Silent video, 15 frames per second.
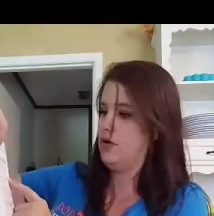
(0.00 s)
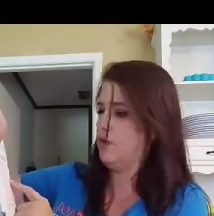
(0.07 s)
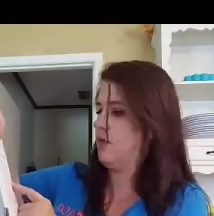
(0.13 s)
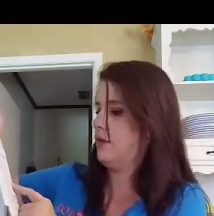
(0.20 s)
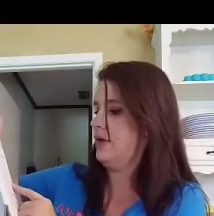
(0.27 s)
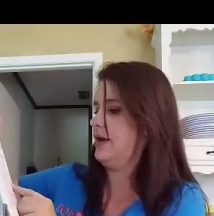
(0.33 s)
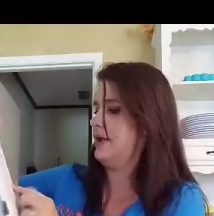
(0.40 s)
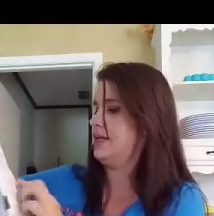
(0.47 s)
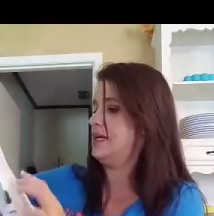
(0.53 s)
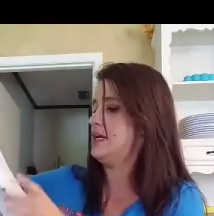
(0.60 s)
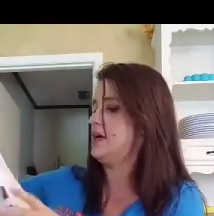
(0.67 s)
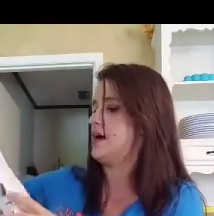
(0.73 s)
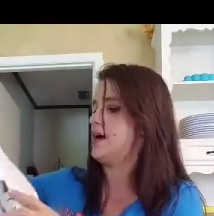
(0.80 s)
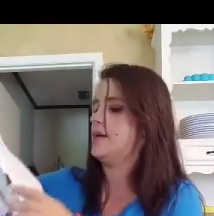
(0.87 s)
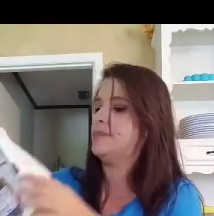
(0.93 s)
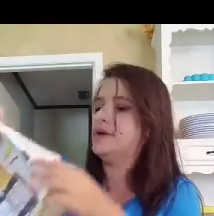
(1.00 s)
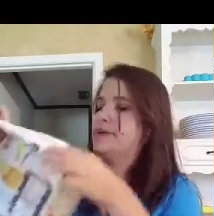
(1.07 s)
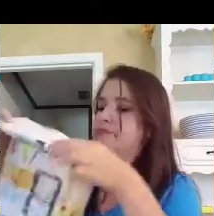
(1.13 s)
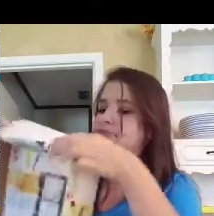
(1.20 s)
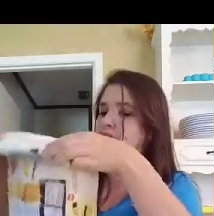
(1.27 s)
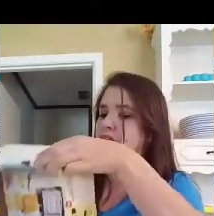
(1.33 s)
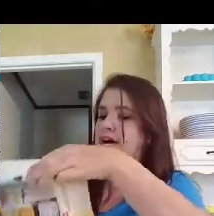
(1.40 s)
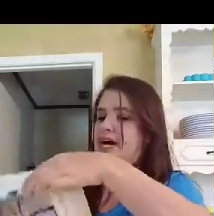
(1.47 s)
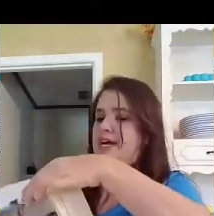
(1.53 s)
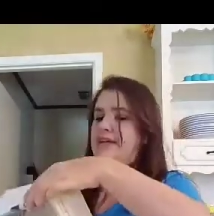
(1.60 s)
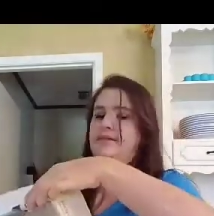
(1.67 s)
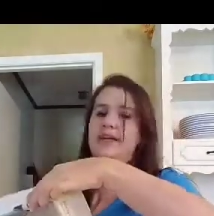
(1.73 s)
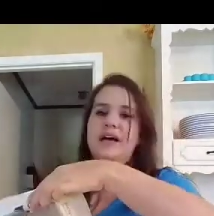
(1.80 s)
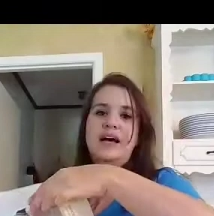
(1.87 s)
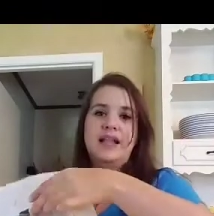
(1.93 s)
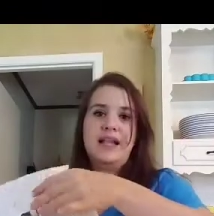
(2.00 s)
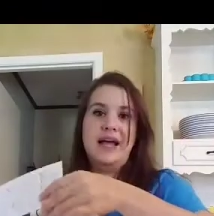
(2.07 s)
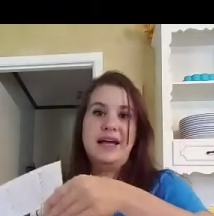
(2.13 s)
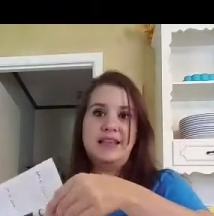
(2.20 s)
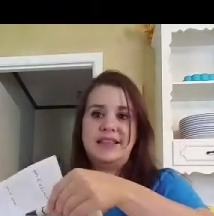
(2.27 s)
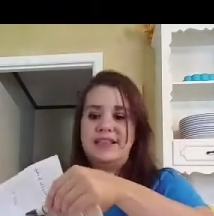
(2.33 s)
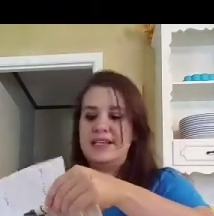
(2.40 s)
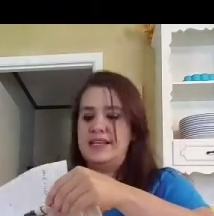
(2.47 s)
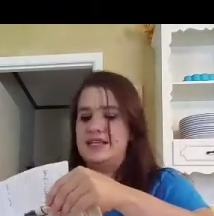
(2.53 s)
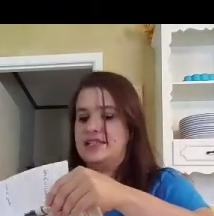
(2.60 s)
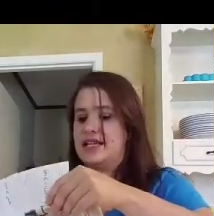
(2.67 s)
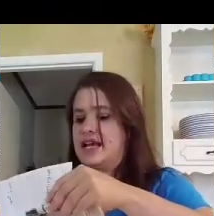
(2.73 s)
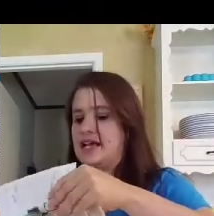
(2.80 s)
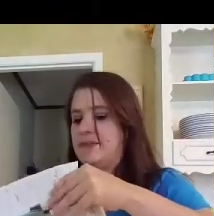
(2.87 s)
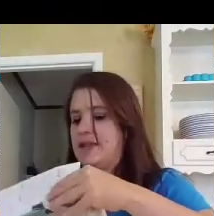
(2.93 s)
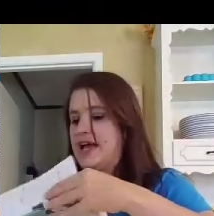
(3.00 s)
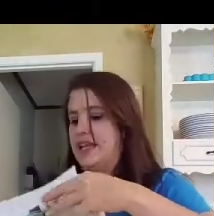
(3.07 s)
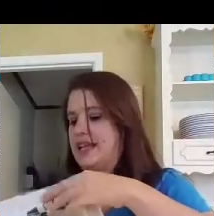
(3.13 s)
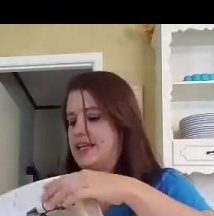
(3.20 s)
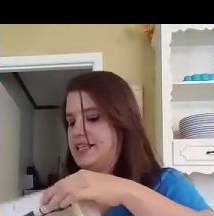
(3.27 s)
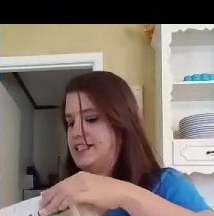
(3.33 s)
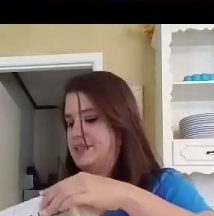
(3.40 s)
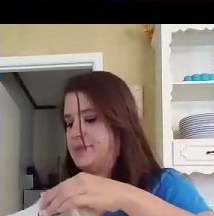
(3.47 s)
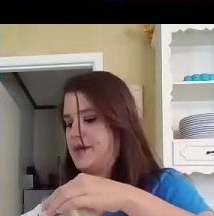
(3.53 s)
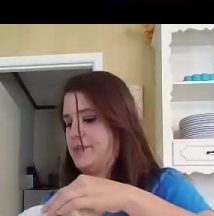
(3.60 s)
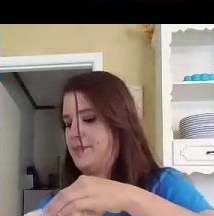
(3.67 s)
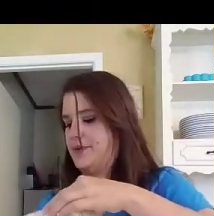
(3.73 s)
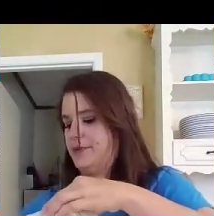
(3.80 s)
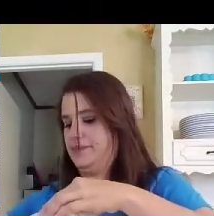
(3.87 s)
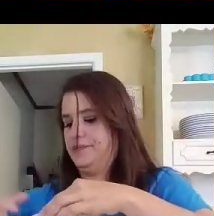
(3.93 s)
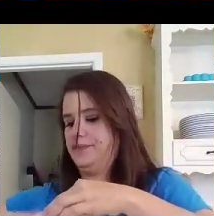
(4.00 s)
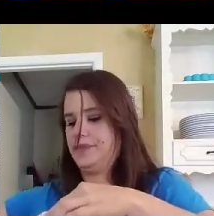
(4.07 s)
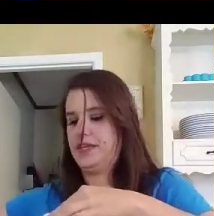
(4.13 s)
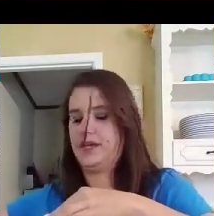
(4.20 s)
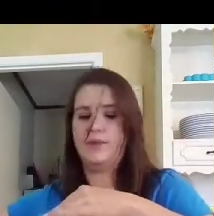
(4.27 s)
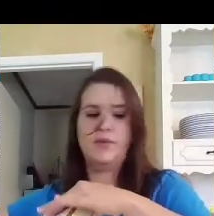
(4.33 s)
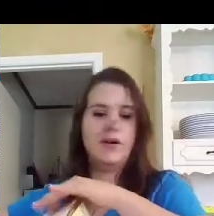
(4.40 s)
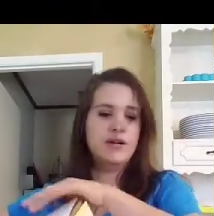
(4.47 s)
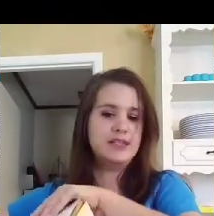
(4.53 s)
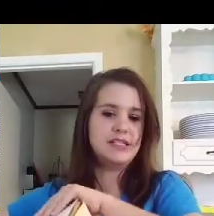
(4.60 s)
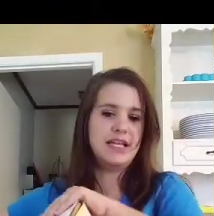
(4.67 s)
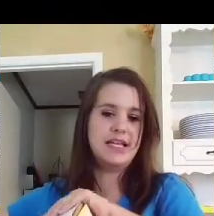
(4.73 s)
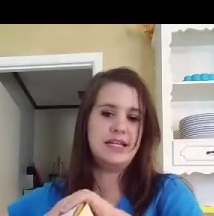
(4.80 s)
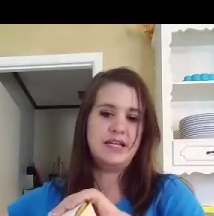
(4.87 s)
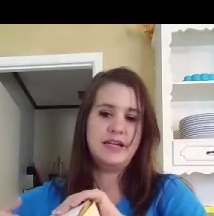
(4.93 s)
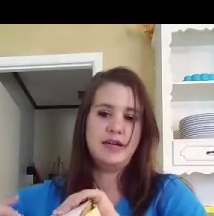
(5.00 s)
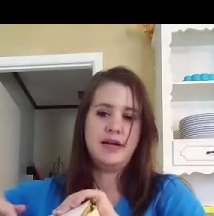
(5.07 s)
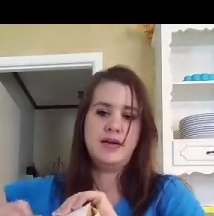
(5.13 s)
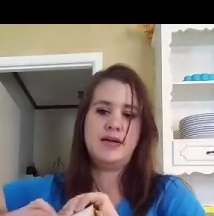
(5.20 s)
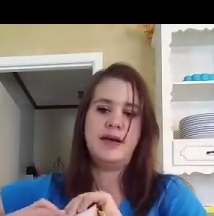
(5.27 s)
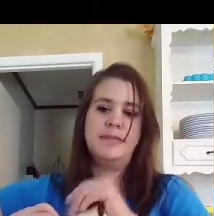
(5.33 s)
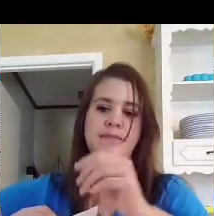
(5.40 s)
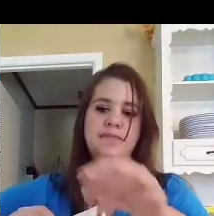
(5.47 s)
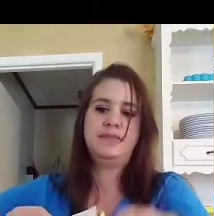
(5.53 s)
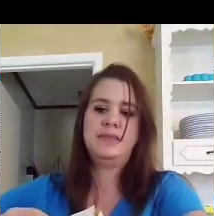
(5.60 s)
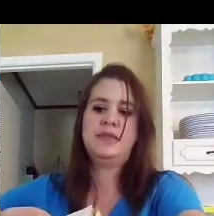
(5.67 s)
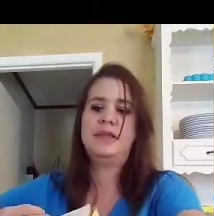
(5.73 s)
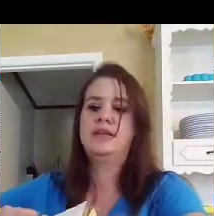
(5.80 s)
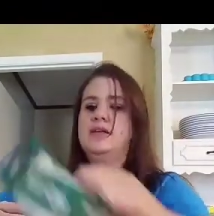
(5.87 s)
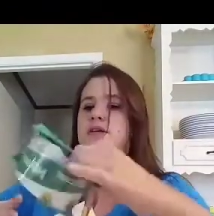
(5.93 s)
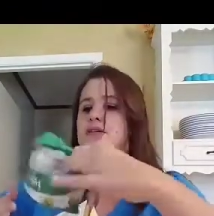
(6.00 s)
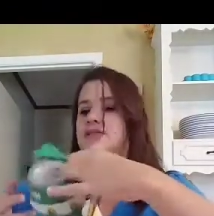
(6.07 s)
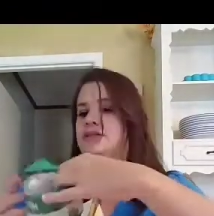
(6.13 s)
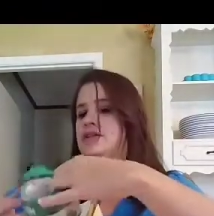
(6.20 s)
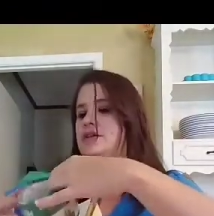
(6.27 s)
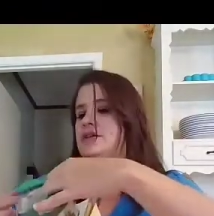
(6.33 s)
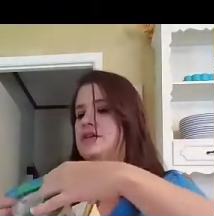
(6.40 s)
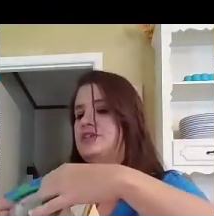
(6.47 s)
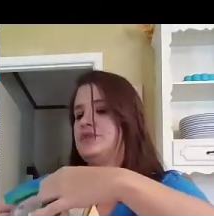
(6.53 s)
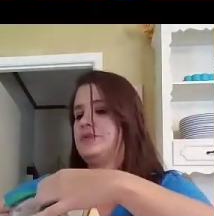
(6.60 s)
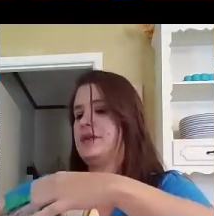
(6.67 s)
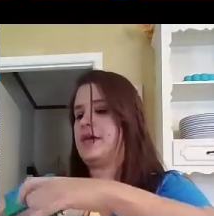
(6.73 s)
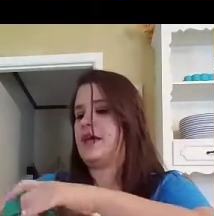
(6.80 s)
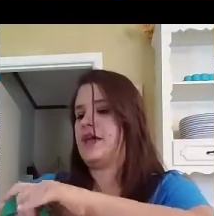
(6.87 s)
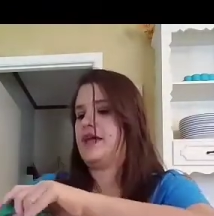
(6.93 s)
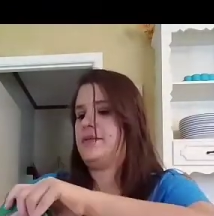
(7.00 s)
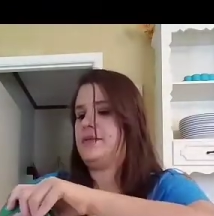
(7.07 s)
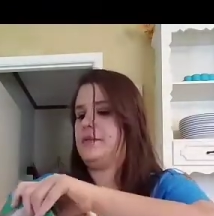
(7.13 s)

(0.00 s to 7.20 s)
Oily, combo, dry. I like this. I like this paper and where it's landing. Okay, so you get your page